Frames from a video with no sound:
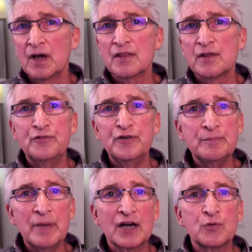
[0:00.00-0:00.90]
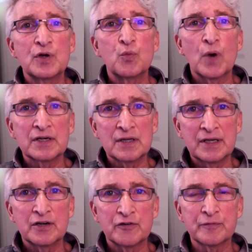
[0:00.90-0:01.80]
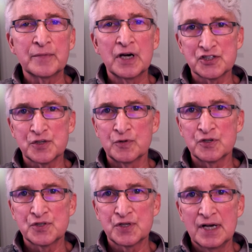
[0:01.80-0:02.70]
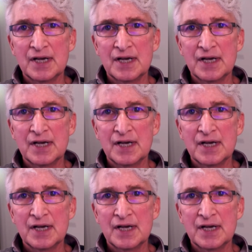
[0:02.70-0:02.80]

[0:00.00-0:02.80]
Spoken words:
The feedback we regularly hear from customers